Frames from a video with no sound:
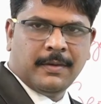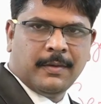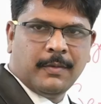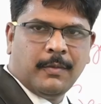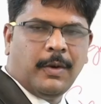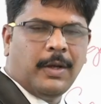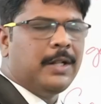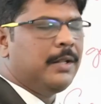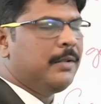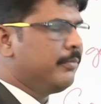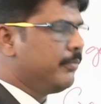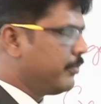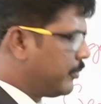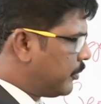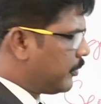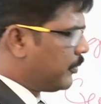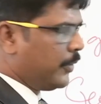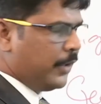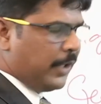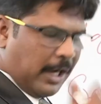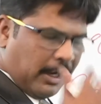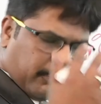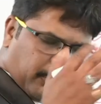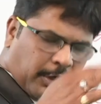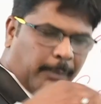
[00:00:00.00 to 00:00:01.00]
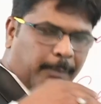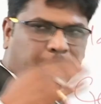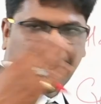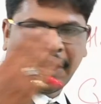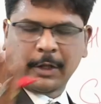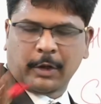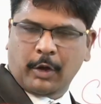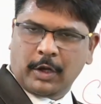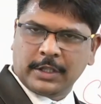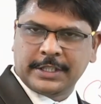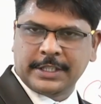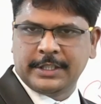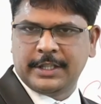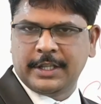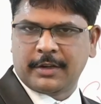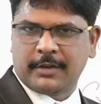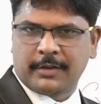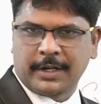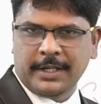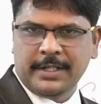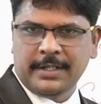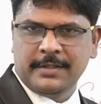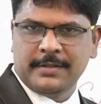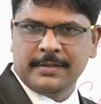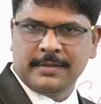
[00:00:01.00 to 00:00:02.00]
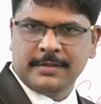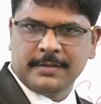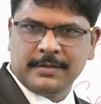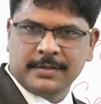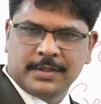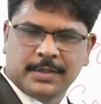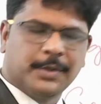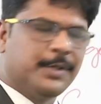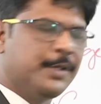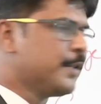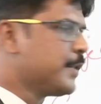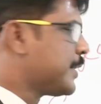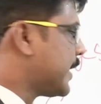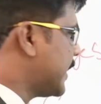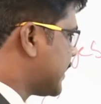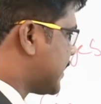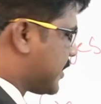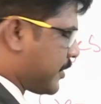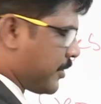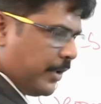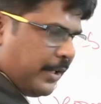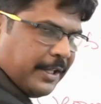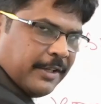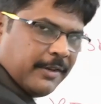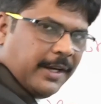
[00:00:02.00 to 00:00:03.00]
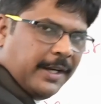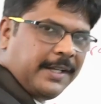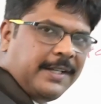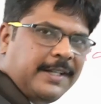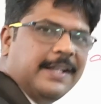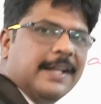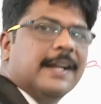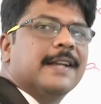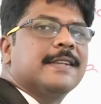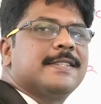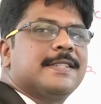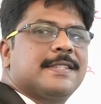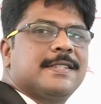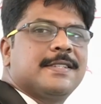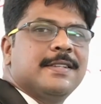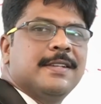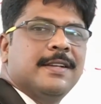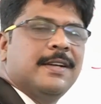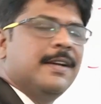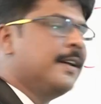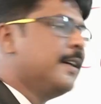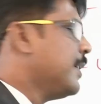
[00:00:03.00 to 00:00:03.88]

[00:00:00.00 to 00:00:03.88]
Well, you have to apply a logic there, right? So you said it's 3, right? Yes.